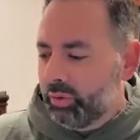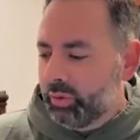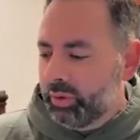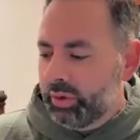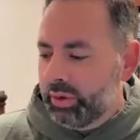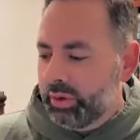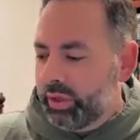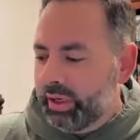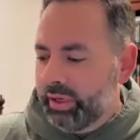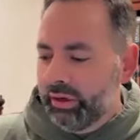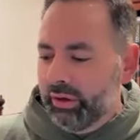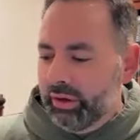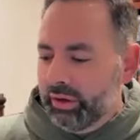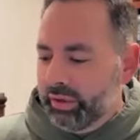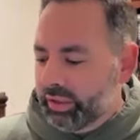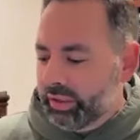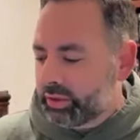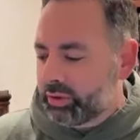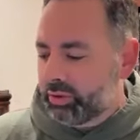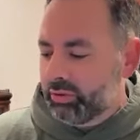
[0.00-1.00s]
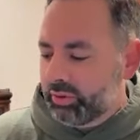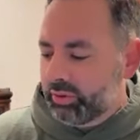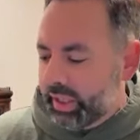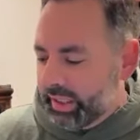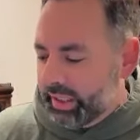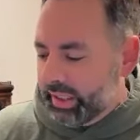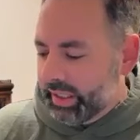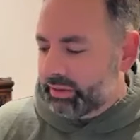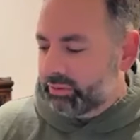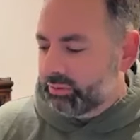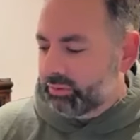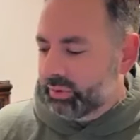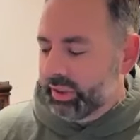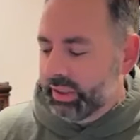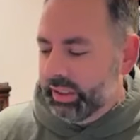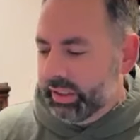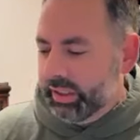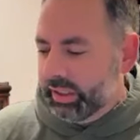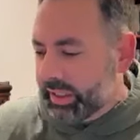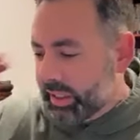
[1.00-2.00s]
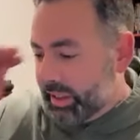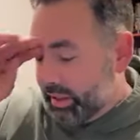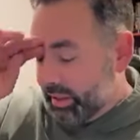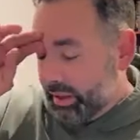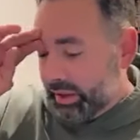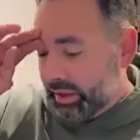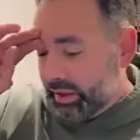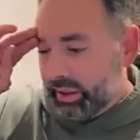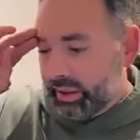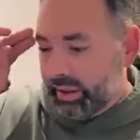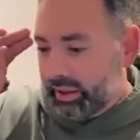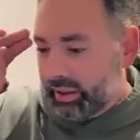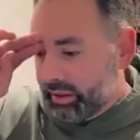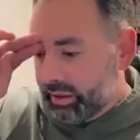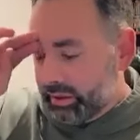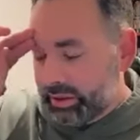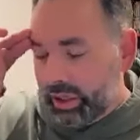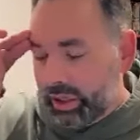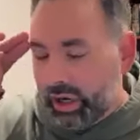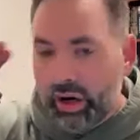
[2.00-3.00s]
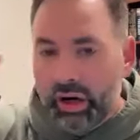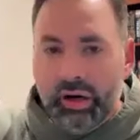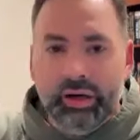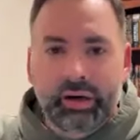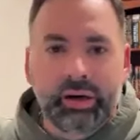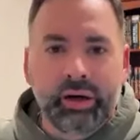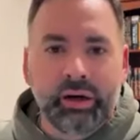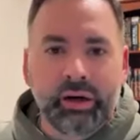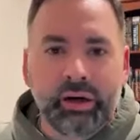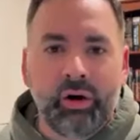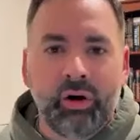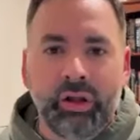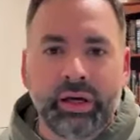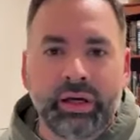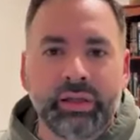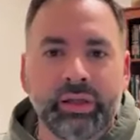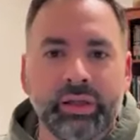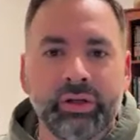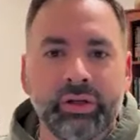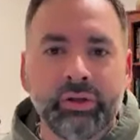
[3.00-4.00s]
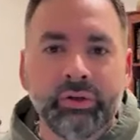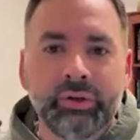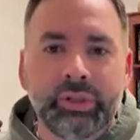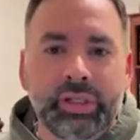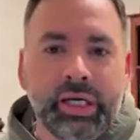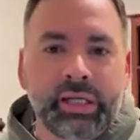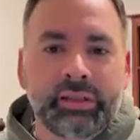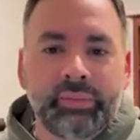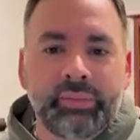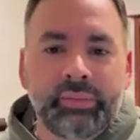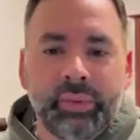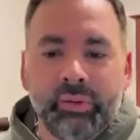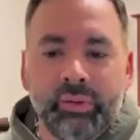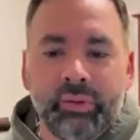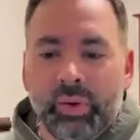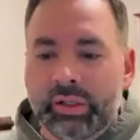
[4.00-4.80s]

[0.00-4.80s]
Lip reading: we hear all this grace really talk all in the New Testament.